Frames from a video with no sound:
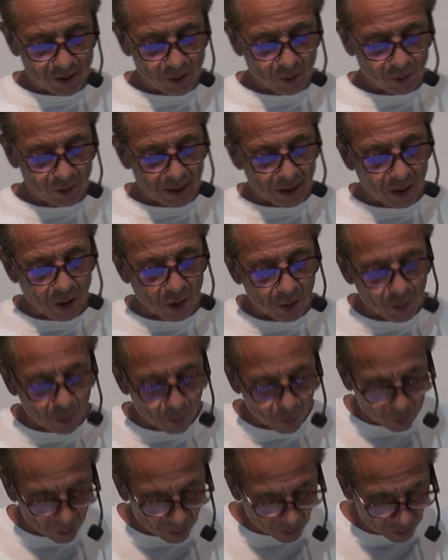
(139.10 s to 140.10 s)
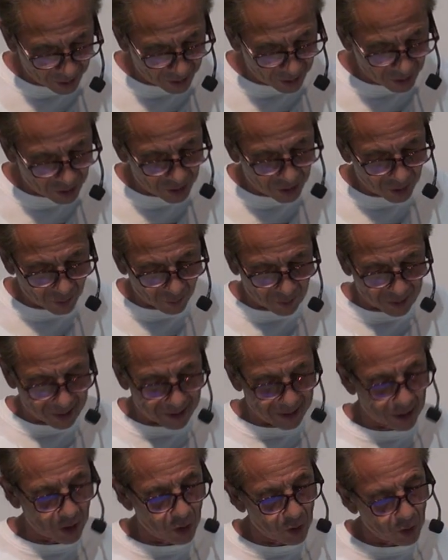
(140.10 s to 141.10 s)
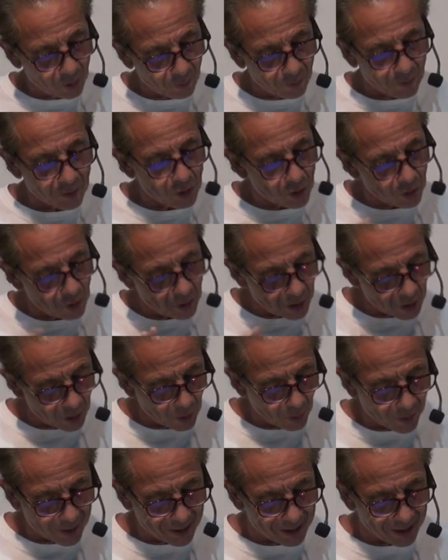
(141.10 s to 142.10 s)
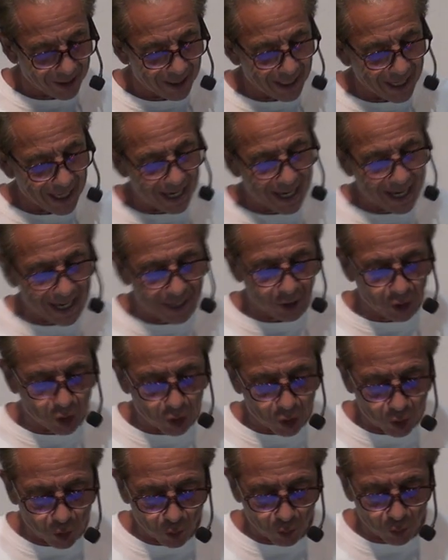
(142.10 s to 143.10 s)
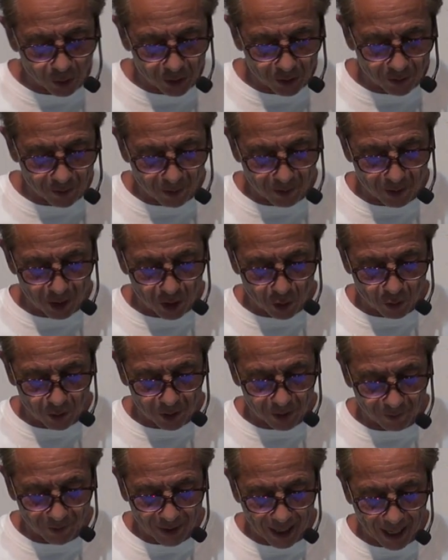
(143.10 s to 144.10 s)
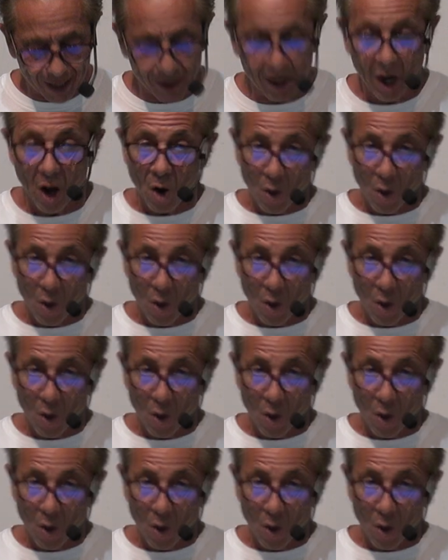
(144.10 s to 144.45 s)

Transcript: So let all the world consider us as servants to the anointing and stewards of the mysteries of God.